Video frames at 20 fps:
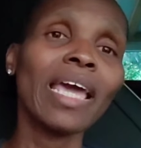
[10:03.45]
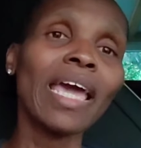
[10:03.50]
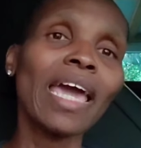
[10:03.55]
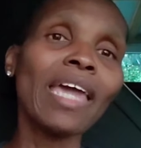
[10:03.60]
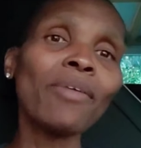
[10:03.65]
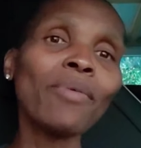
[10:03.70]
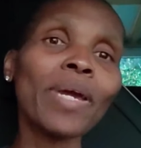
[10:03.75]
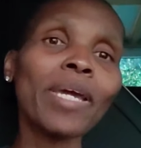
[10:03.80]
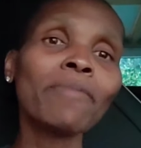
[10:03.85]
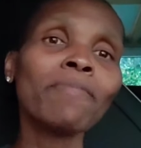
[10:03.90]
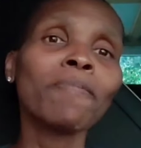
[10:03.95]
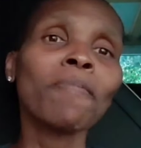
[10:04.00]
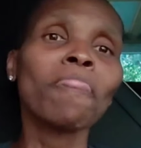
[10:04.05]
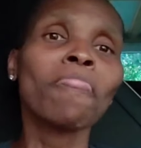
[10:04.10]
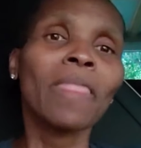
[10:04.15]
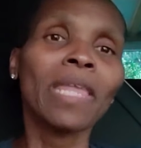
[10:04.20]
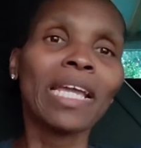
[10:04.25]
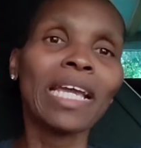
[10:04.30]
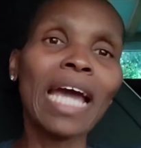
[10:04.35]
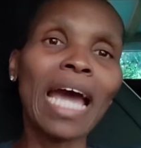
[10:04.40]
Anyway,
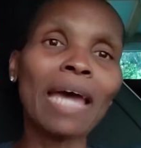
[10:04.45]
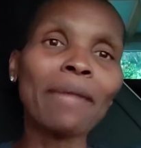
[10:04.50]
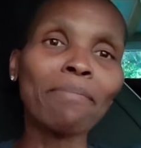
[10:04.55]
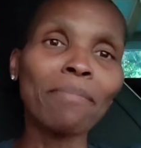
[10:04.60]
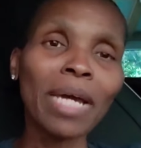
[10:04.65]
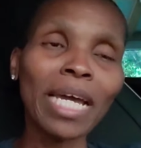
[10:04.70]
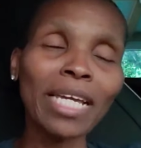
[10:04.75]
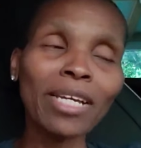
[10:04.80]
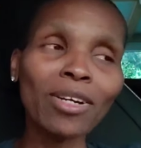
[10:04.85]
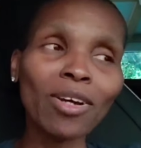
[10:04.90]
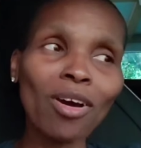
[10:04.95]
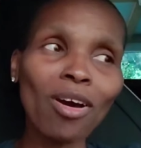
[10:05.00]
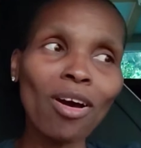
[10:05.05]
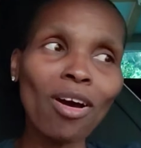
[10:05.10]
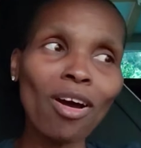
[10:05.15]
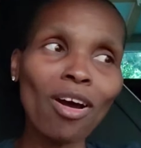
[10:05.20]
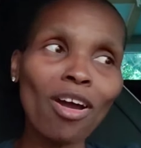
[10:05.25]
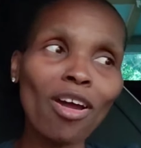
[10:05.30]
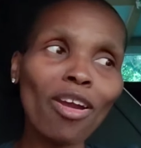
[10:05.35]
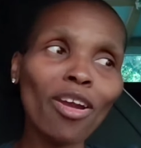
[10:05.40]
got my
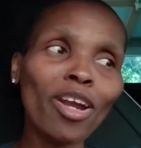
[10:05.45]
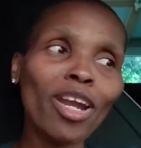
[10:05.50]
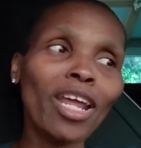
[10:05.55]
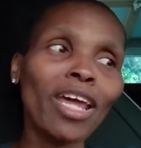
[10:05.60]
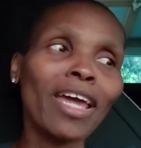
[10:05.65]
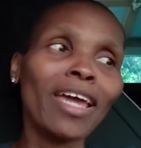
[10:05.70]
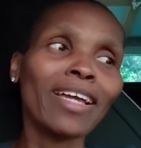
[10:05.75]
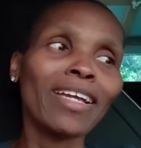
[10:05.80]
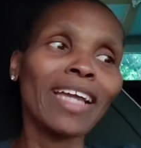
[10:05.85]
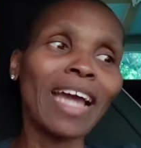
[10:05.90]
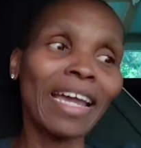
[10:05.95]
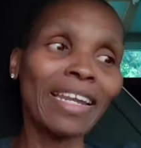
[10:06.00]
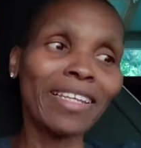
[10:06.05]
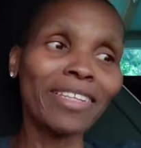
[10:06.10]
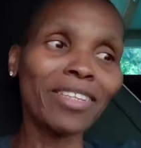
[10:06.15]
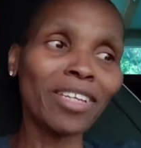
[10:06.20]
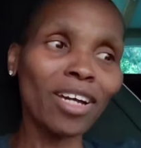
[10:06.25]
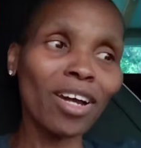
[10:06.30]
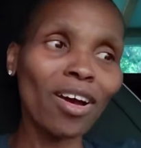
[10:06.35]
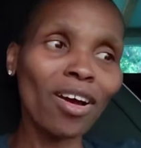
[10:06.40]
car, got
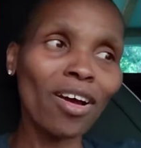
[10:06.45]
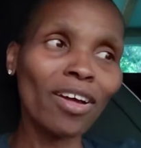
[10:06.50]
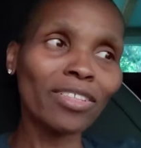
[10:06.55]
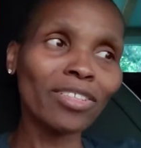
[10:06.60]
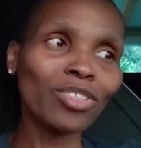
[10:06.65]
in the car.